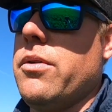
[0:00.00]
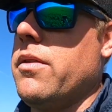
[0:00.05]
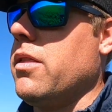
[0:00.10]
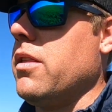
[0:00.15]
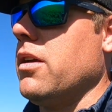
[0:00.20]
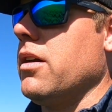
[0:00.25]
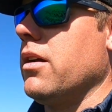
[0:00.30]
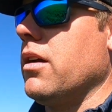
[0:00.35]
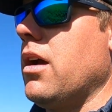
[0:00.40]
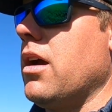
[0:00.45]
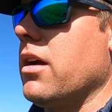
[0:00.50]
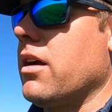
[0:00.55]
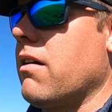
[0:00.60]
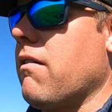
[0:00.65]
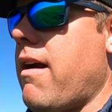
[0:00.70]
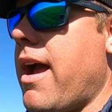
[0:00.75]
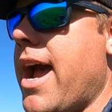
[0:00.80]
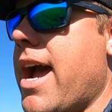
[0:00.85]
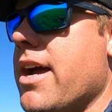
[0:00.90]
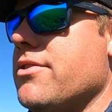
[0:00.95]
with a
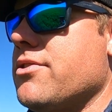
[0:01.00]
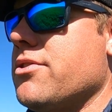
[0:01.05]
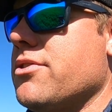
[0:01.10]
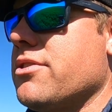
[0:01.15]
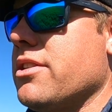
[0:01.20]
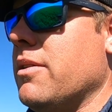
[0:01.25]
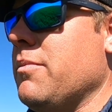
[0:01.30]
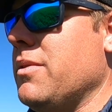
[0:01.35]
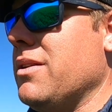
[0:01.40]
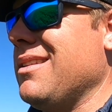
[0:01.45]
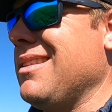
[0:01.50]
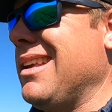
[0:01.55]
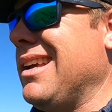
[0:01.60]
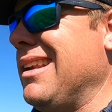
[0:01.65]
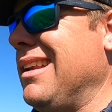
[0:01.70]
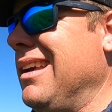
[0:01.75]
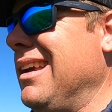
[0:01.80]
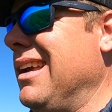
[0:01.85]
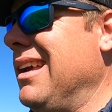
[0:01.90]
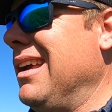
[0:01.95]
grass or something
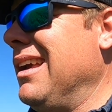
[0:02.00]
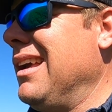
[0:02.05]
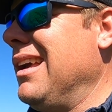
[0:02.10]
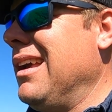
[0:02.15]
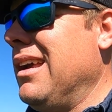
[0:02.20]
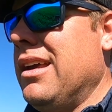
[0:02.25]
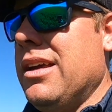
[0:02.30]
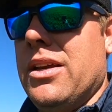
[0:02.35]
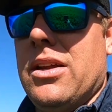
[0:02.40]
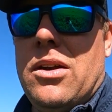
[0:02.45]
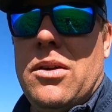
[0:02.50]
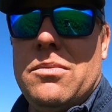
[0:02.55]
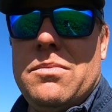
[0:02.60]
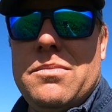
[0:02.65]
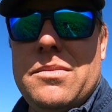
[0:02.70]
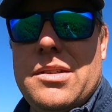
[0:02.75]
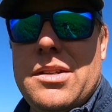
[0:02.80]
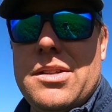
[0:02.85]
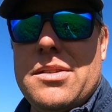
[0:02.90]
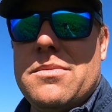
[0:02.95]
that, you know,
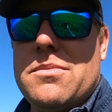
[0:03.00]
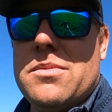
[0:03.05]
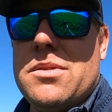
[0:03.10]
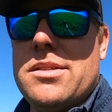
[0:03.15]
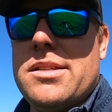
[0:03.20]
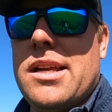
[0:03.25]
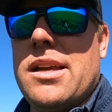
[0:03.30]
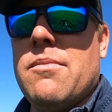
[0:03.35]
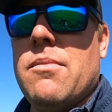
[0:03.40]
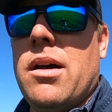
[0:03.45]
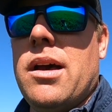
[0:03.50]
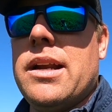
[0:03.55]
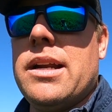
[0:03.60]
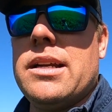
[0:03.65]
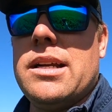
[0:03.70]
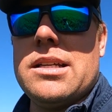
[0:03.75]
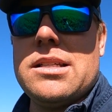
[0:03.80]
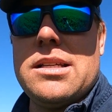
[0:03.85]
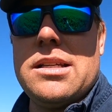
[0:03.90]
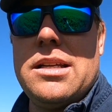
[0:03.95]
the stem on
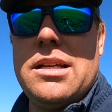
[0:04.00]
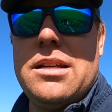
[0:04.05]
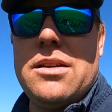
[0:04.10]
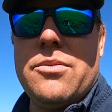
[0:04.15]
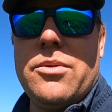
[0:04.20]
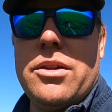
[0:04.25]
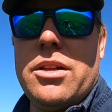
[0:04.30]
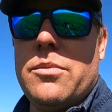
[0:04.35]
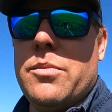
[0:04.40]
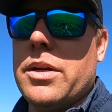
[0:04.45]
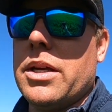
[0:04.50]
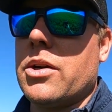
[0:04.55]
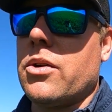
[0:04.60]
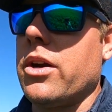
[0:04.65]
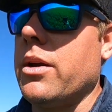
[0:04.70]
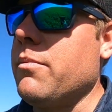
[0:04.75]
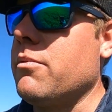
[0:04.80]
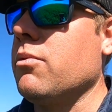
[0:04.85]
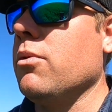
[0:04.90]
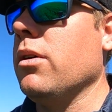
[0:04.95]
it doesn't need to really be
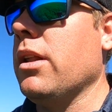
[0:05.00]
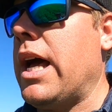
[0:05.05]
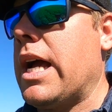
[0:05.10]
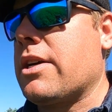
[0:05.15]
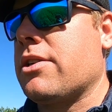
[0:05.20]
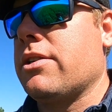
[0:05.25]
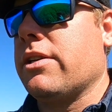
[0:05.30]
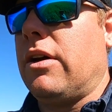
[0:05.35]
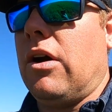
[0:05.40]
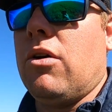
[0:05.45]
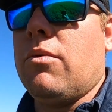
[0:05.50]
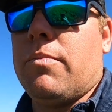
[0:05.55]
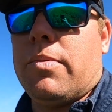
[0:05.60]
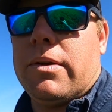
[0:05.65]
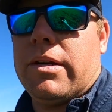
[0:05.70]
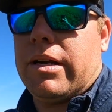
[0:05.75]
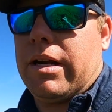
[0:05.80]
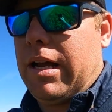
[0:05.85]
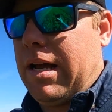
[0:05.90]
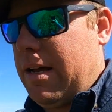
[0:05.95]
crimped, we'll actually
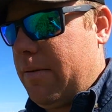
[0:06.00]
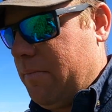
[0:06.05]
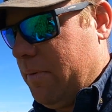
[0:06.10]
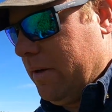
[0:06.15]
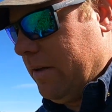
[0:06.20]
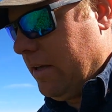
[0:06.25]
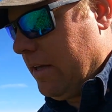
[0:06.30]
open it up